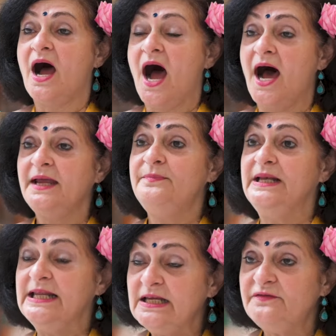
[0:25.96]
I
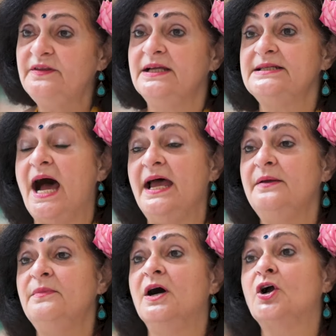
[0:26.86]
believe that I
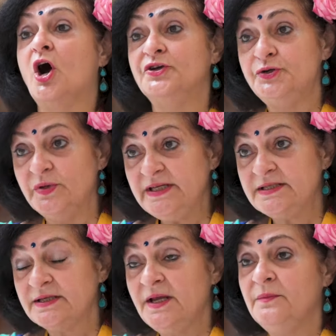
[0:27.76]
am a
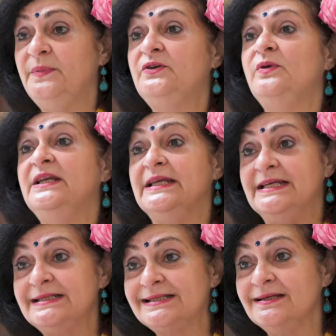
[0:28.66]
conduit between
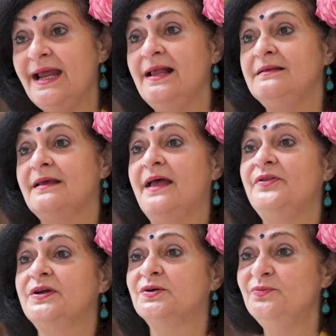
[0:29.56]
Eastern Health and
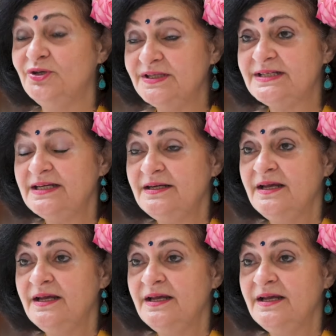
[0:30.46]
the community,